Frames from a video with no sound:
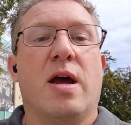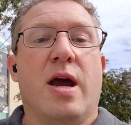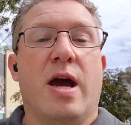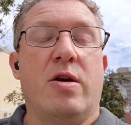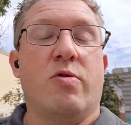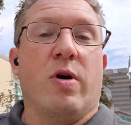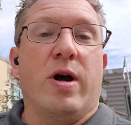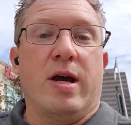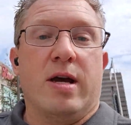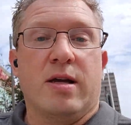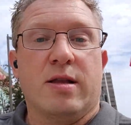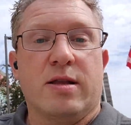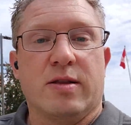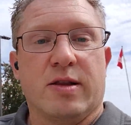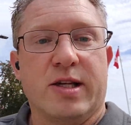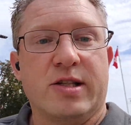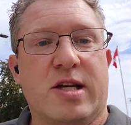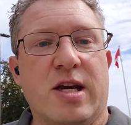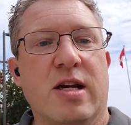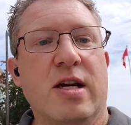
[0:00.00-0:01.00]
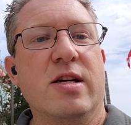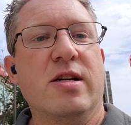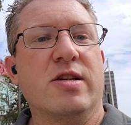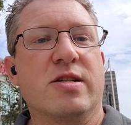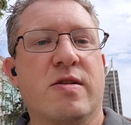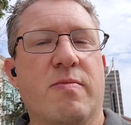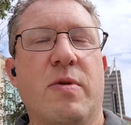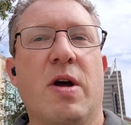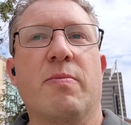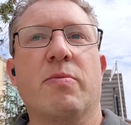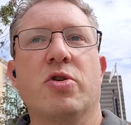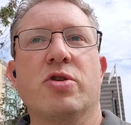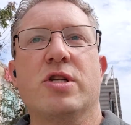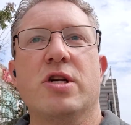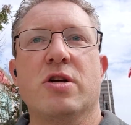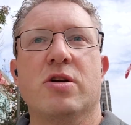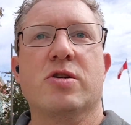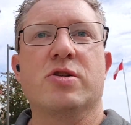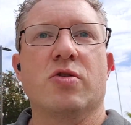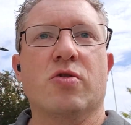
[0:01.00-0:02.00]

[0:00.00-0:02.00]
Anyway, let's get into some numbers here.